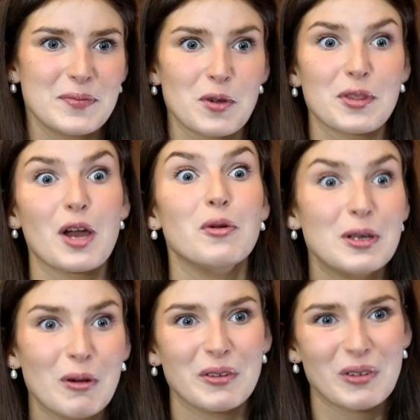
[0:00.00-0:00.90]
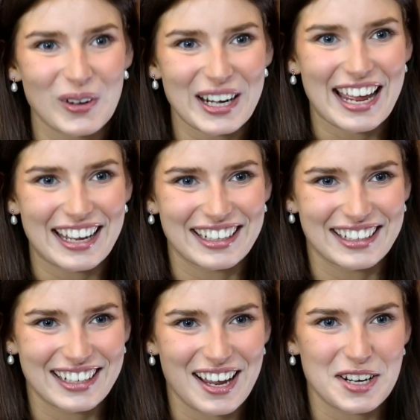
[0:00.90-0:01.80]
you're the only one worrying,
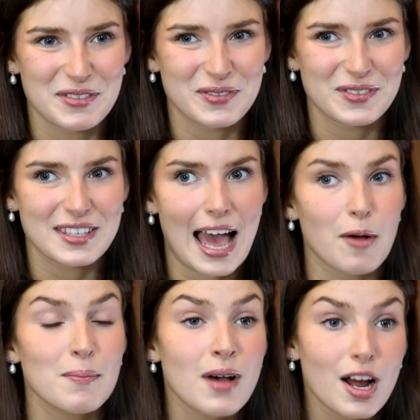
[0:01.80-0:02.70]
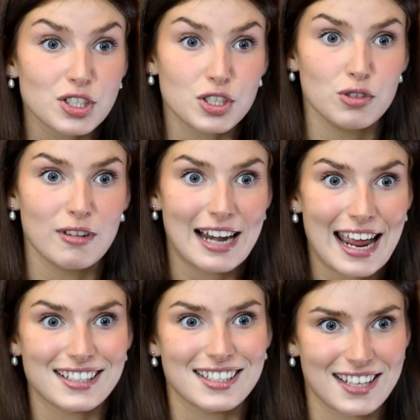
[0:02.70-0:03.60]
and kind of how much you
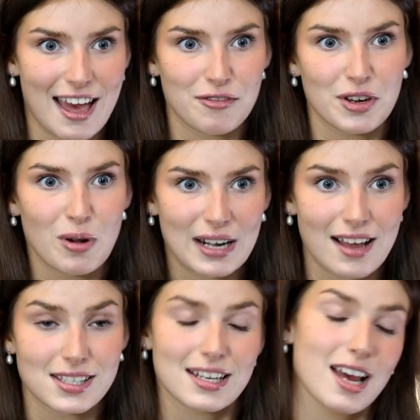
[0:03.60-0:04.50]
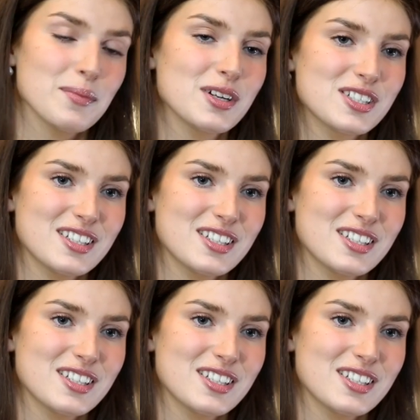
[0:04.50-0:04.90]
relate to everyone else and how much